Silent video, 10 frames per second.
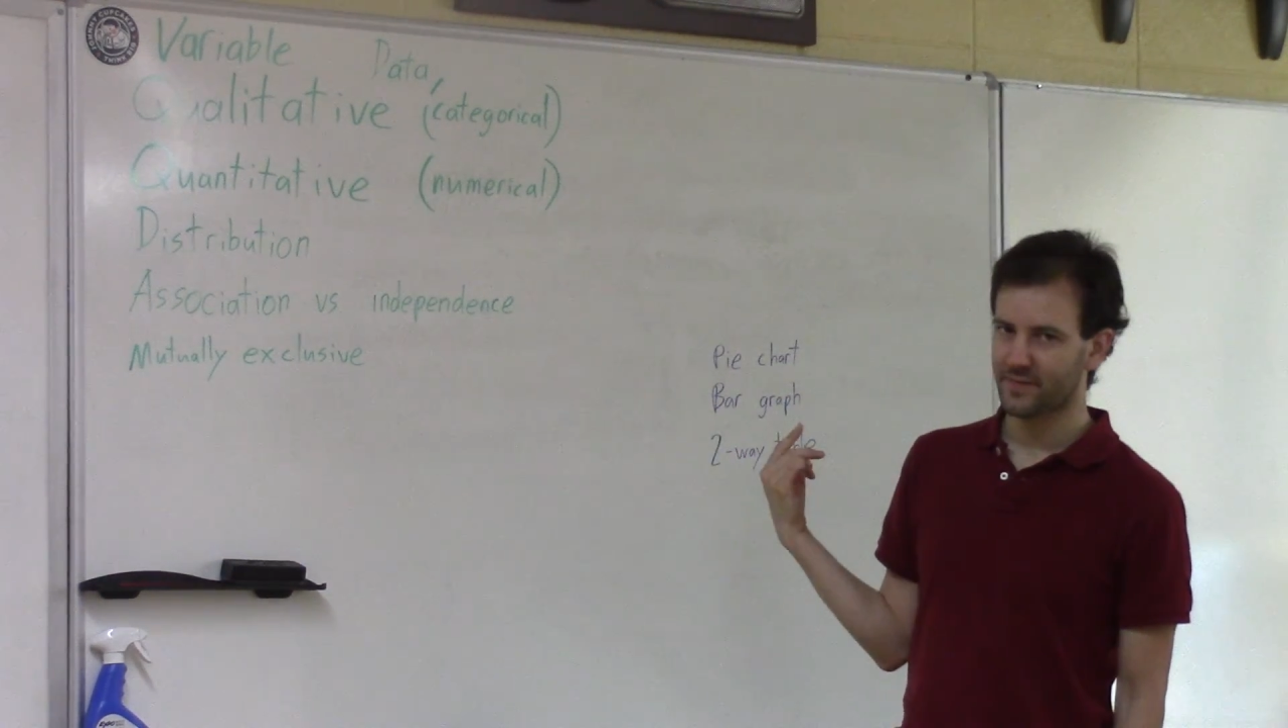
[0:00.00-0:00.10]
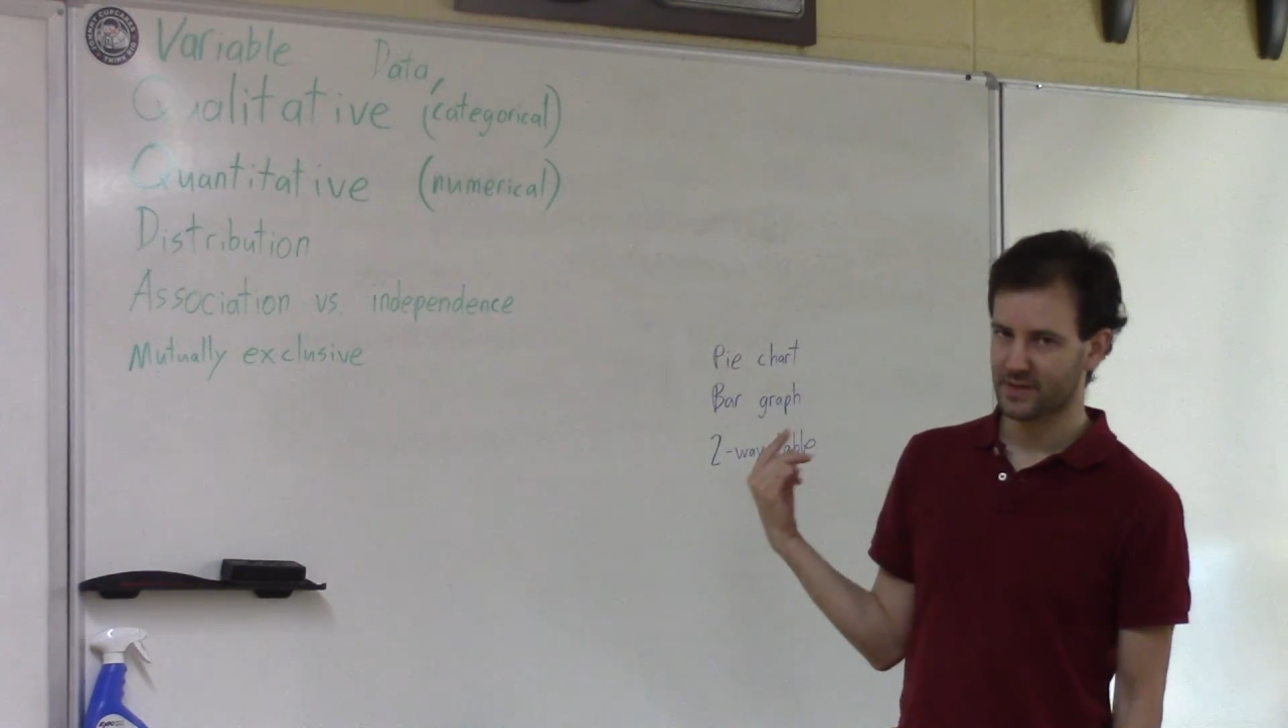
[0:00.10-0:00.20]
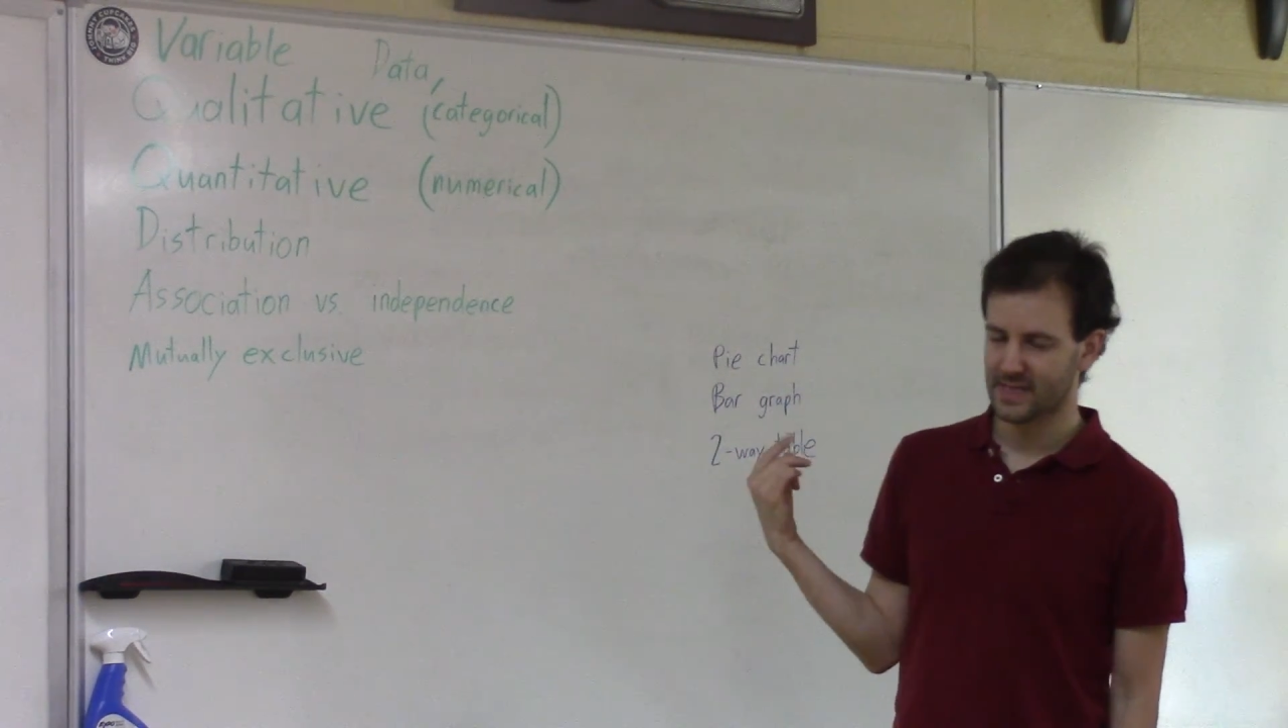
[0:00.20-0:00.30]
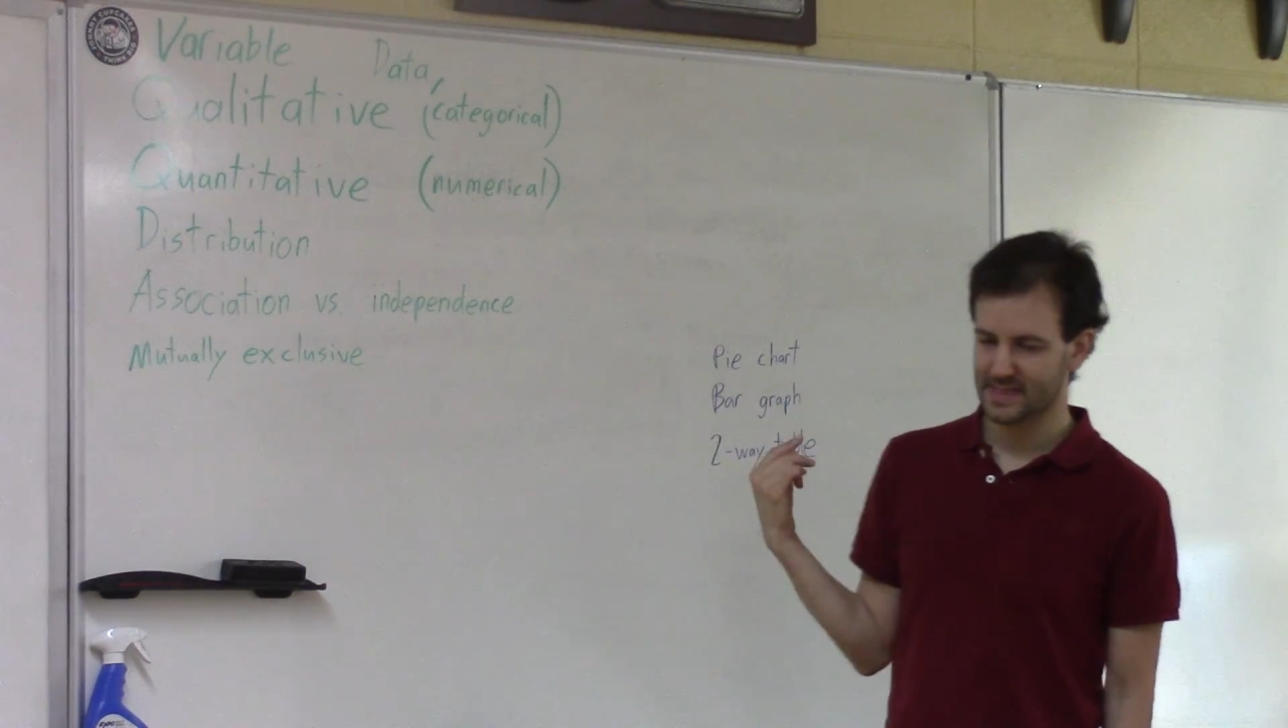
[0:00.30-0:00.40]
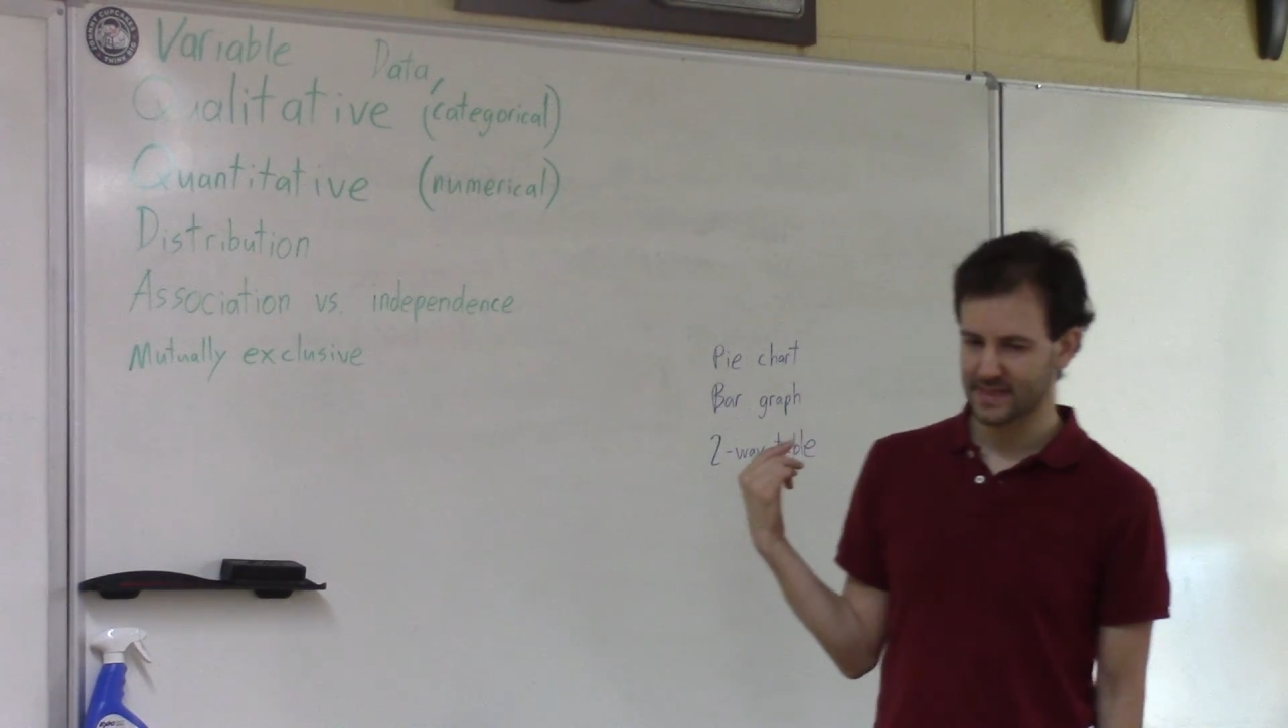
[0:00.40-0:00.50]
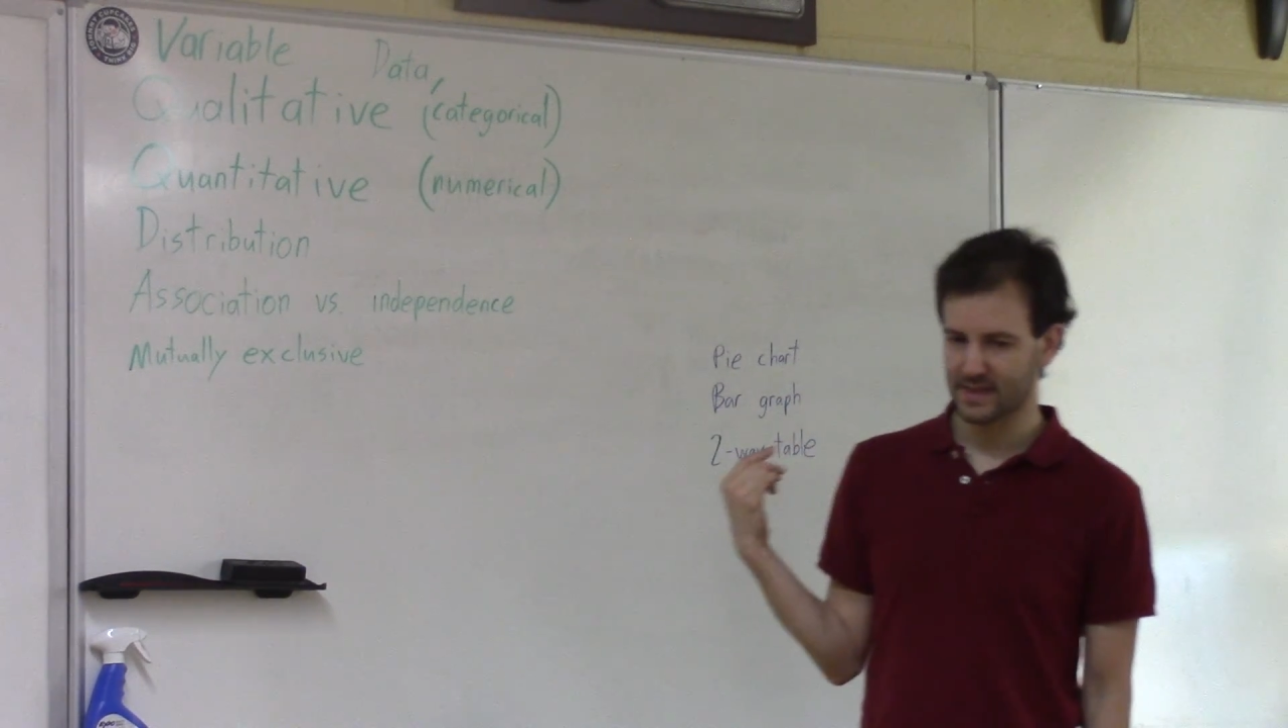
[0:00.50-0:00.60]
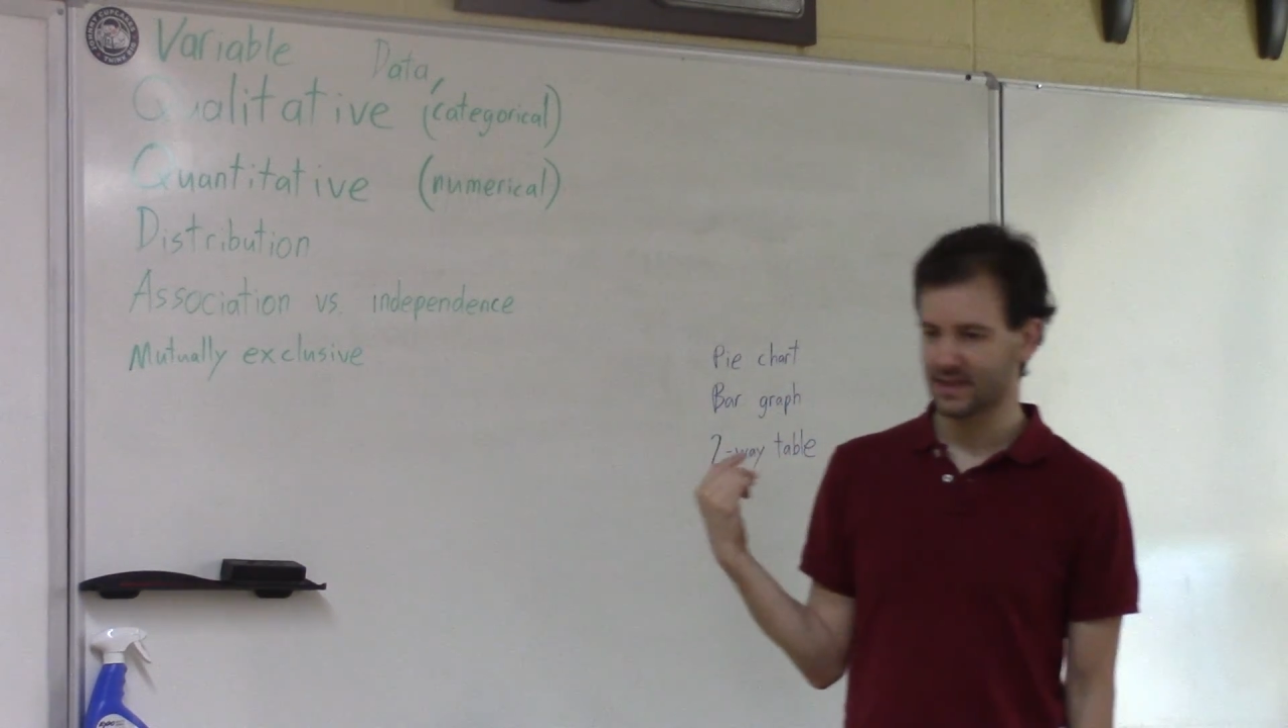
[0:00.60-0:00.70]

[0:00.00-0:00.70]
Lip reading: versus